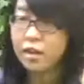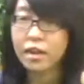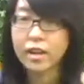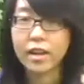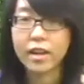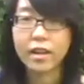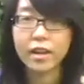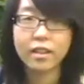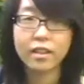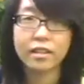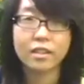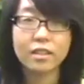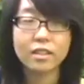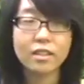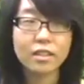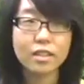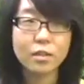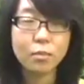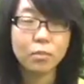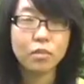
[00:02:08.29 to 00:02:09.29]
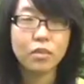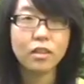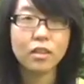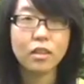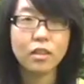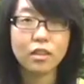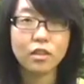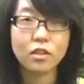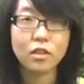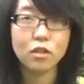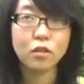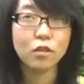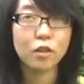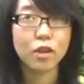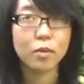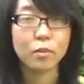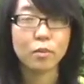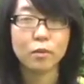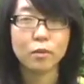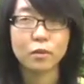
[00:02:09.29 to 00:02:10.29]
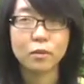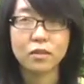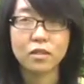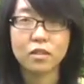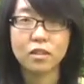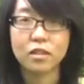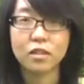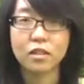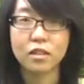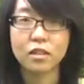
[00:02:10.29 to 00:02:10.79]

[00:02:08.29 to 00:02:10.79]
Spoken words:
and it's simply 2 rainbows.